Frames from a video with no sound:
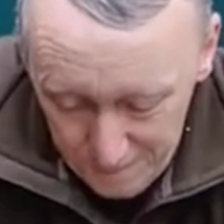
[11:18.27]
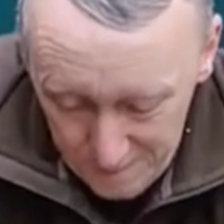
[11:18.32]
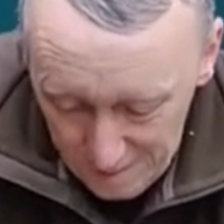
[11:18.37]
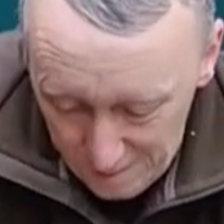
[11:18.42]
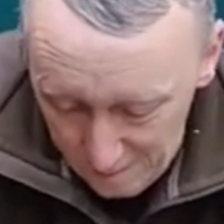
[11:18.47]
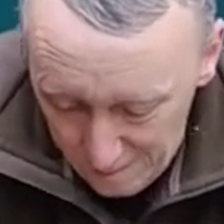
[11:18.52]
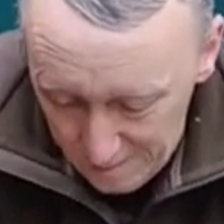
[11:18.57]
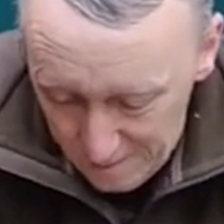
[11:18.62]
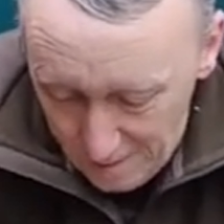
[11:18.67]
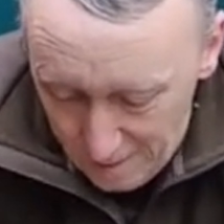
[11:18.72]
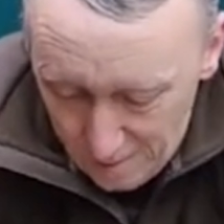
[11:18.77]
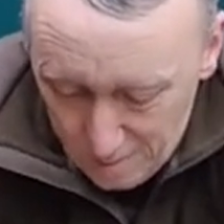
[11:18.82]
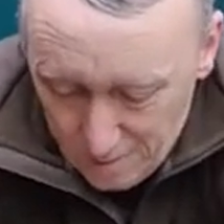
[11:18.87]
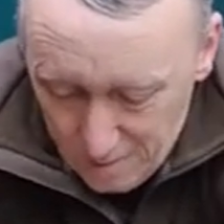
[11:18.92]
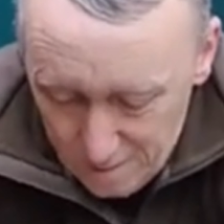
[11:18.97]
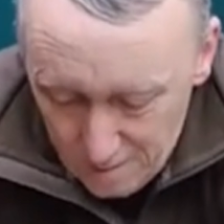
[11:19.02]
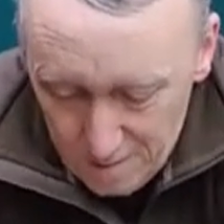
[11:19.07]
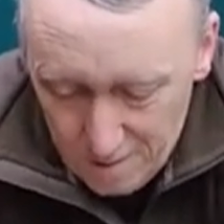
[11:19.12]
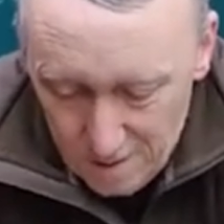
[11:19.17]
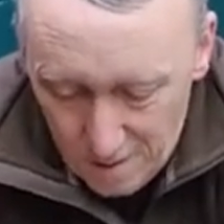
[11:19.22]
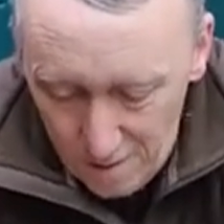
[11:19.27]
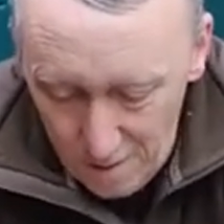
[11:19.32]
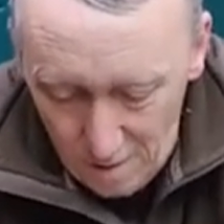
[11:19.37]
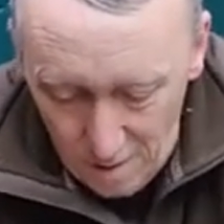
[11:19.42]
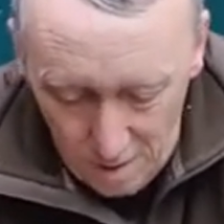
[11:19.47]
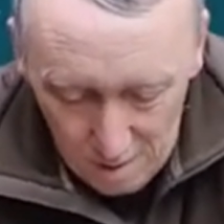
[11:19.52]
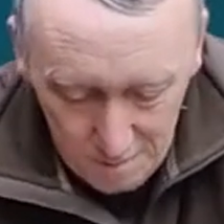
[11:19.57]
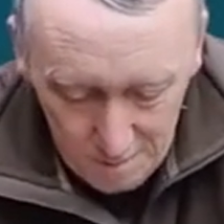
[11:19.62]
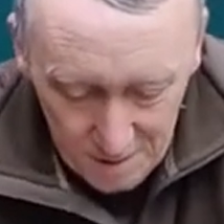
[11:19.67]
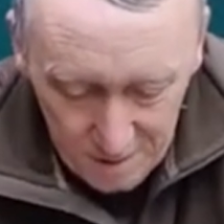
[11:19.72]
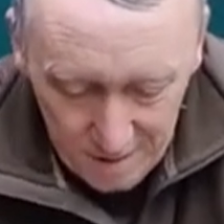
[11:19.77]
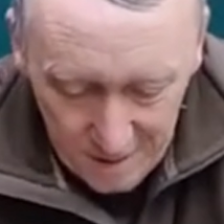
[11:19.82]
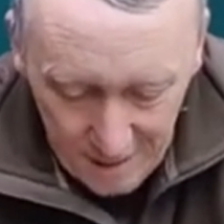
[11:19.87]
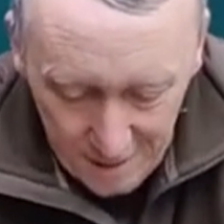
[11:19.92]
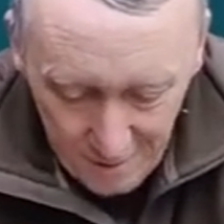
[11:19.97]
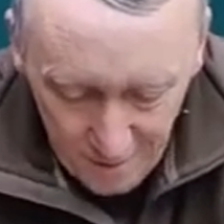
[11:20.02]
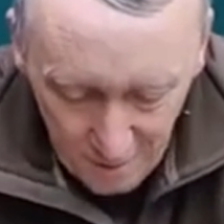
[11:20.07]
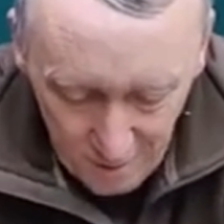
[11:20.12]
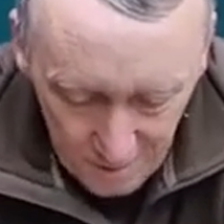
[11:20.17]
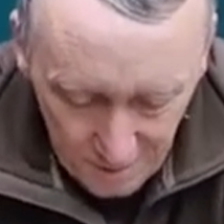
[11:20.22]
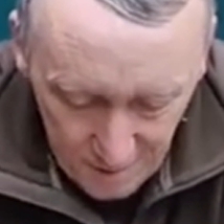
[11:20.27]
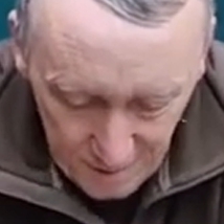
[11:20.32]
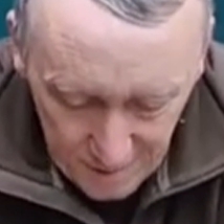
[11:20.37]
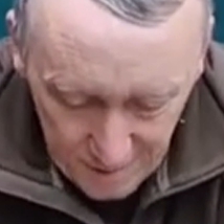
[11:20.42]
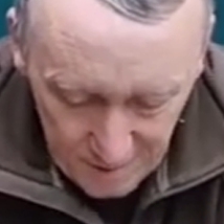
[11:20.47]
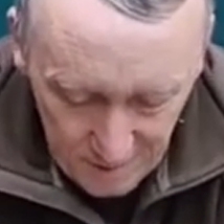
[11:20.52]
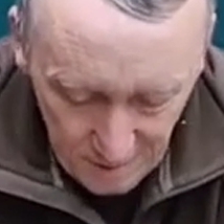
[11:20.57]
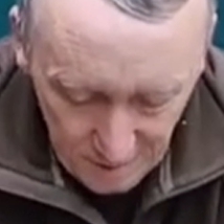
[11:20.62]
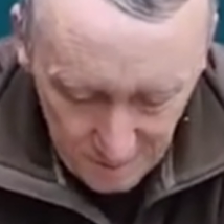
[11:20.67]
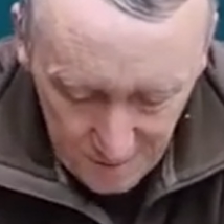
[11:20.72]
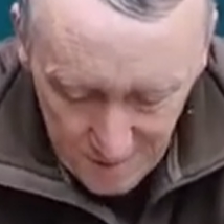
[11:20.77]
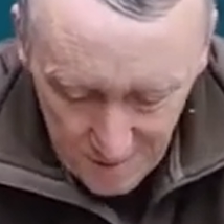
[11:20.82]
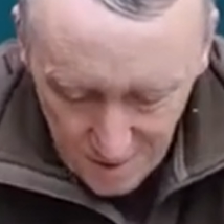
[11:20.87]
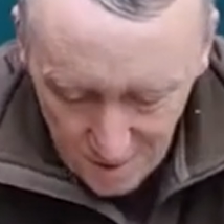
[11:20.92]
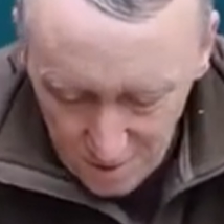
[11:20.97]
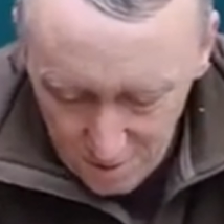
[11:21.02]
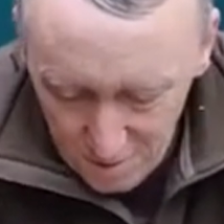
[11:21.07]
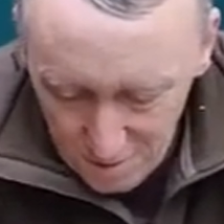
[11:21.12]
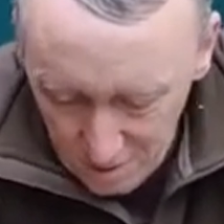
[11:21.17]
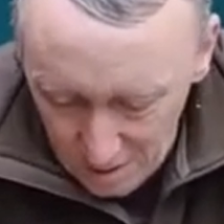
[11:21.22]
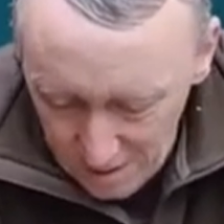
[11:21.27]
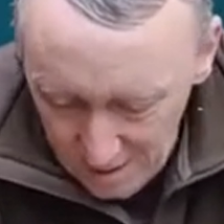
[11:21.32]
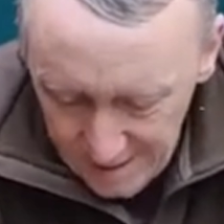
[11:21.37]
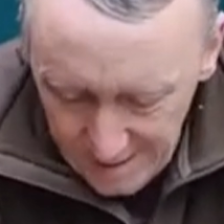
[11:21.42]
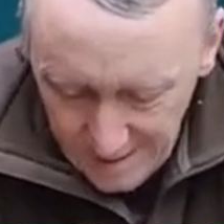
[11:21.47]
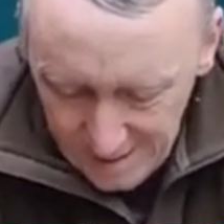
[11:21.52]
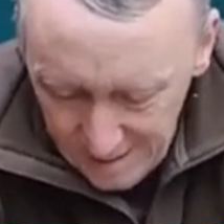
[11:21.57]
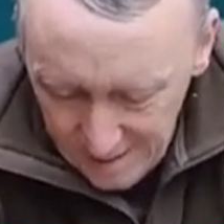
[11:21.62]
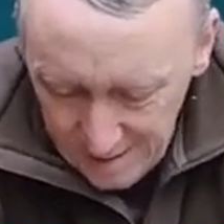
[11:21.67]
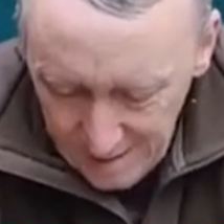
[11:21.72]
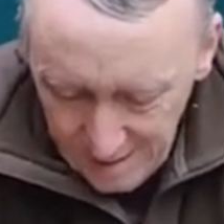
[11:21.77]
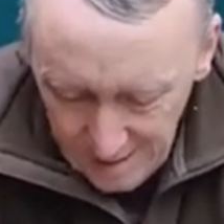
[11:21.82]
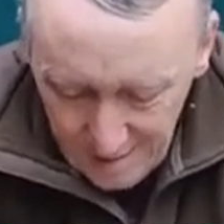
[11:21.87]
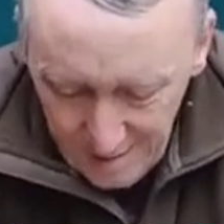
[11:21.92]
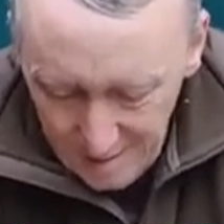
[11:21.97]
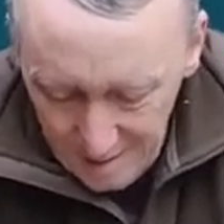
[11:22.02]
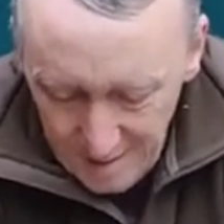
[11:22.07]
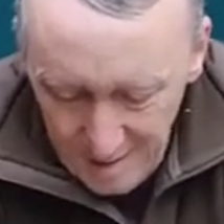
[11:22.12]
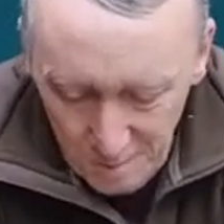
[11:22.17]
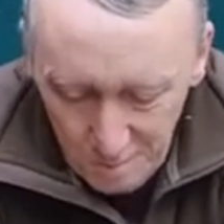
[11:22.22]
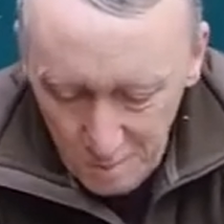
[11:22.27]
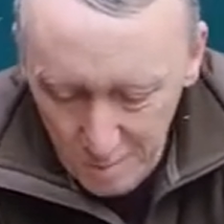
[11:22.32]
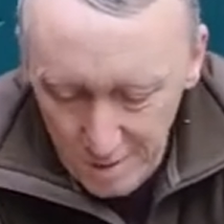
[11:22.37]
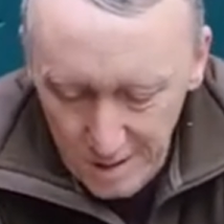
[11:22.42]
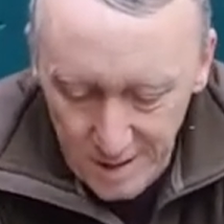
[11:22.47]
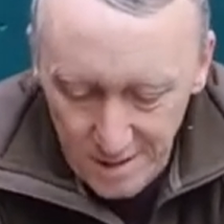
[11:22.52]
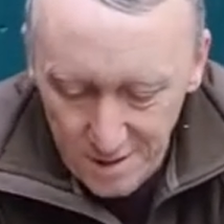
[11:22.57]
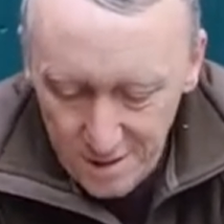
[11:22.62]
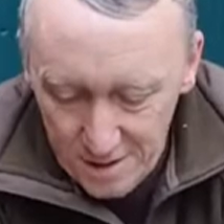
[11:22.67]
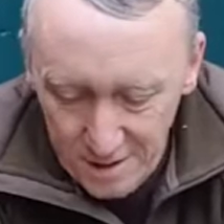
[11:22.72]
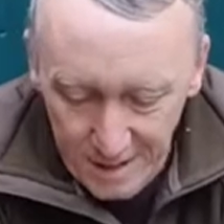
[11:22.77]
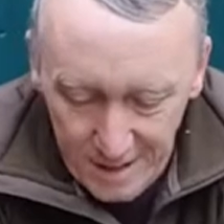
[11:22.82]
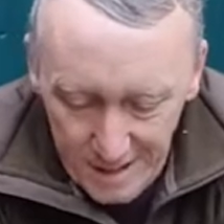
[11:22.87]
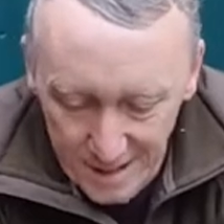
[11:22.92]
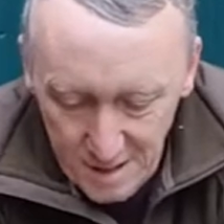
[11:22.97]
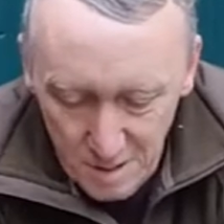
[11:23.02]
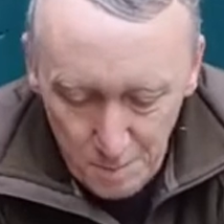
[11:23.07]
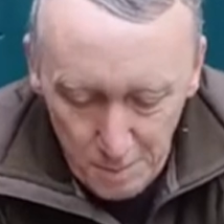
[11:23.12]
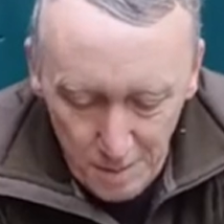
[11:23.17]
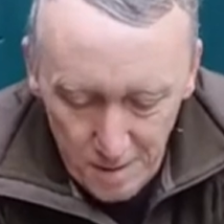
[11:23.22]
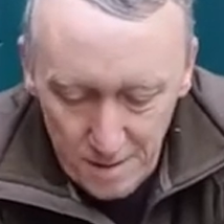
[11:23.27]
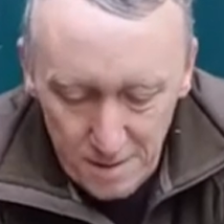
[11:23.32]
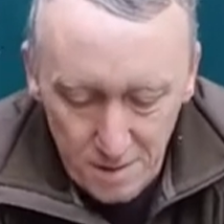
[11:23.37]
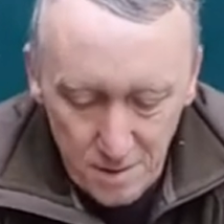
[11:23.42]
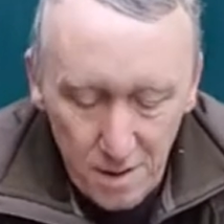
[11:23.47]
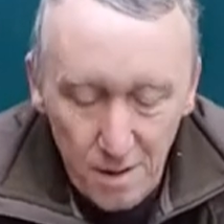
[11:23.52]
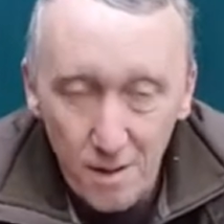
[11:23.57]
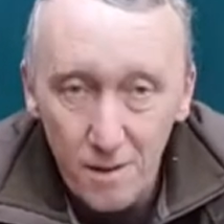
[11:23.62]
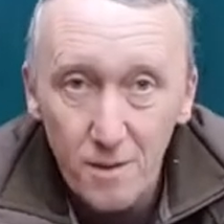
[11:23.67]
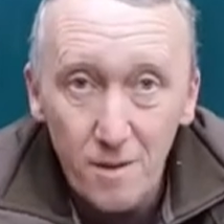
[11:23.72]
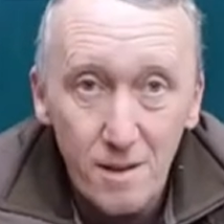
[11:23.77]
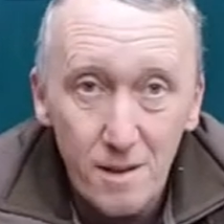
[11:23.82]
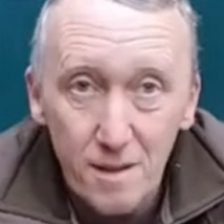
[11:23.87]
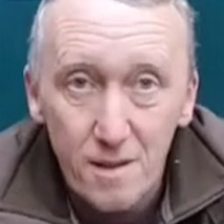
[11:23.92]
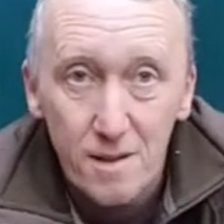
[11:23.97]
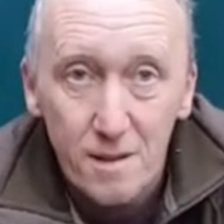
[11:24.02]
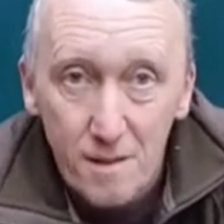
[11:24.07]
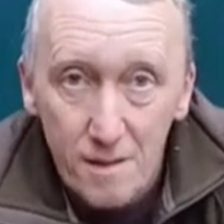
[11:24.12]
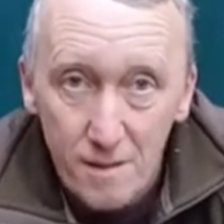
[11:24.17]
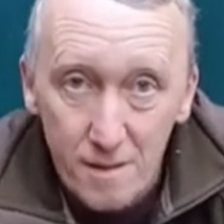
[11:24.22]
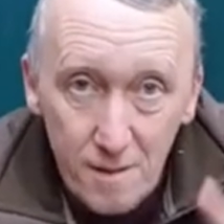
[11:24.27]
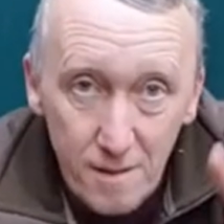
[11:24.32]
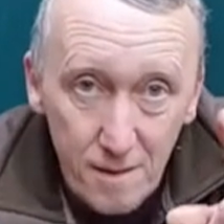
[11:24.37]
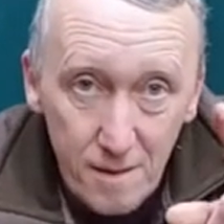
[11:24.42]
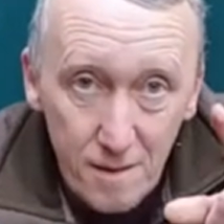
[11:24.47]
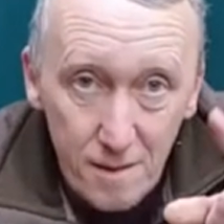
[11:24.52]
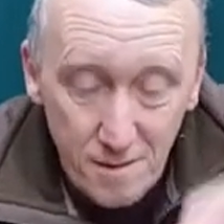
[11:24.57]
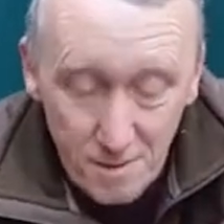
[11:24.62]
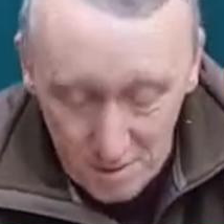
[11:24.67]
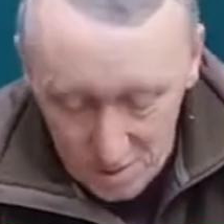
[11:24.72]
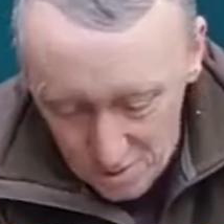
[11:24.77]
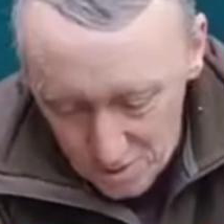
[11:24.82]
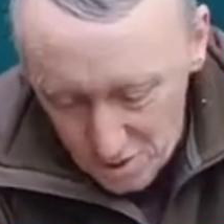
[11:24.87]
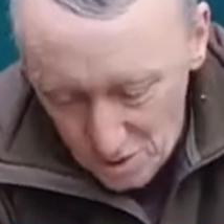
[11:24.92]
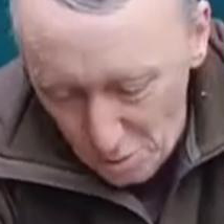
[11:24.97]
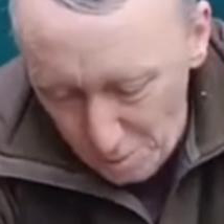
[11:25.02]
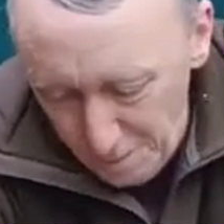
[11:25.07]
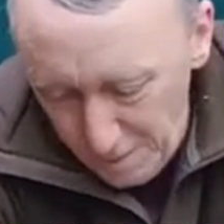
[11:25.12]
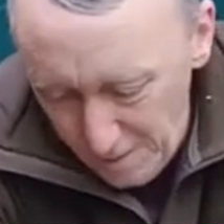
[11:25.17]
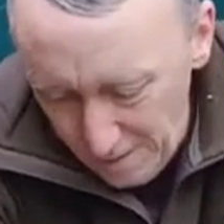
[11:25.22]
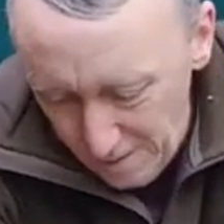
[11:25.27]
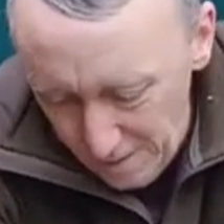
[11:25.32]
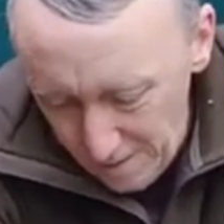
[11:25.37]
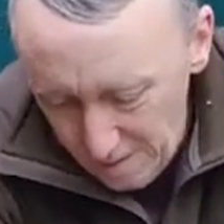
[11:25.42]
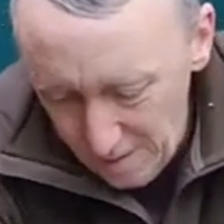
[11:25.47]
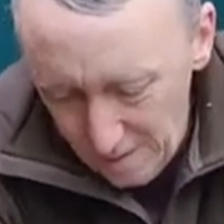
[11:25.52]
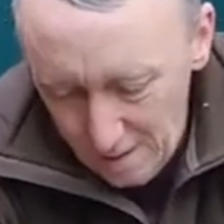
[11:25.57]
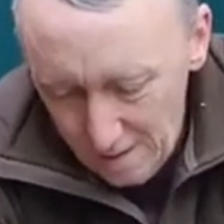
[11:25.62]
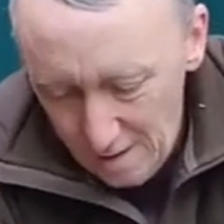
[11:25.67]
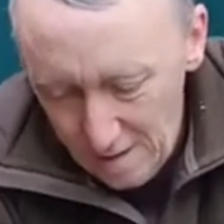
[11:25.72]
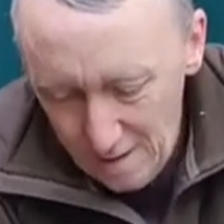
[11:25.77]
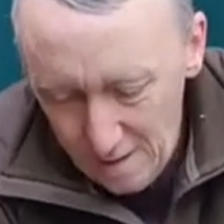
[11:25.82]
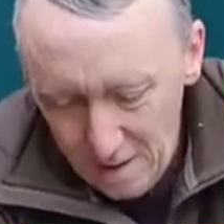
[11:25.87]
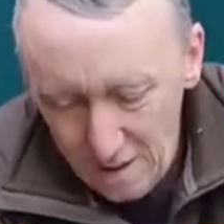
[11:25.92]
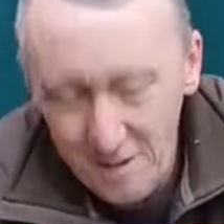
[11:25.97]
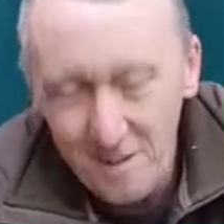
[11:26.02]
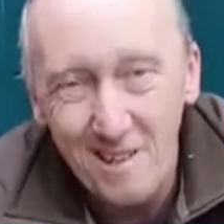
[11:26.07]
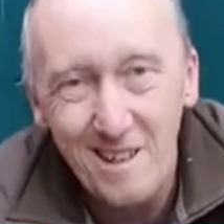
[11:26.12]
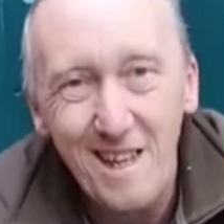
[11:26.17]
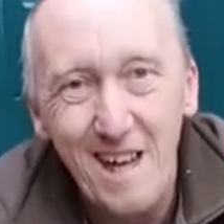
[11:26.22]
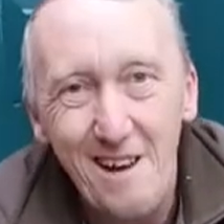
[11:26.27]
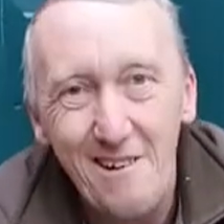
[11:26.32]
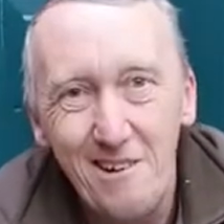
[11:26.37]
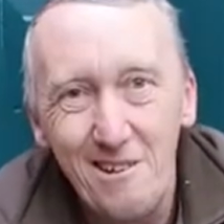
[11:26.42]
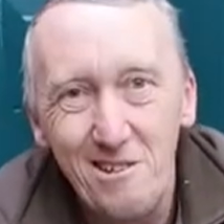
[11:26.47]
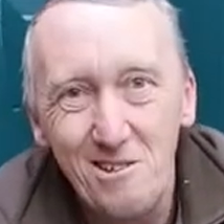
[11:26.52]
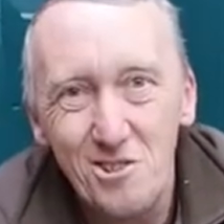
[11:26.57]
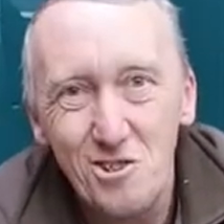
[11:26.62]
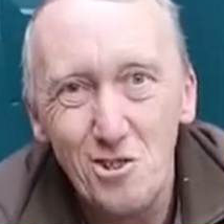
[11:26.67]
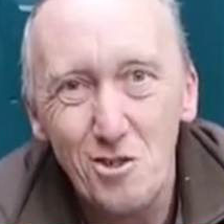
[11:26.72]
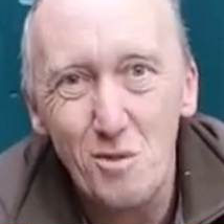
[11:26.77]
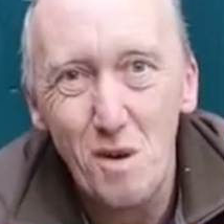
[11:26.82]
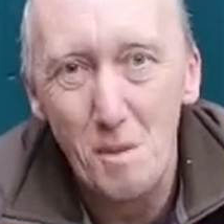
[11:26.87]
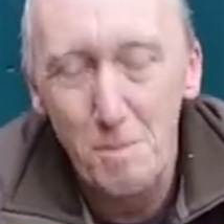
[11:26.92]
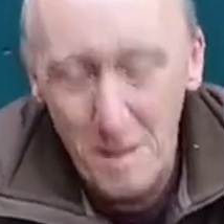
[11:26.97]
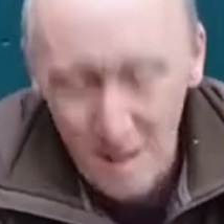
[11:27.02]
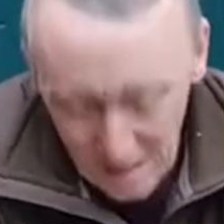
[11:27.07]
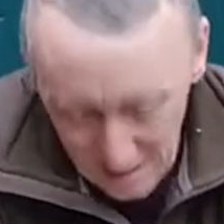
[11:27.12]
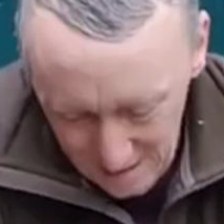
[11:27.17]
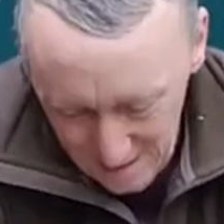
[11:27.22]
there we go. So I'm going to carry on giving this a good clean and then we'll get to the next bit. So we're going to stop you. I'm going to carry on scrubbing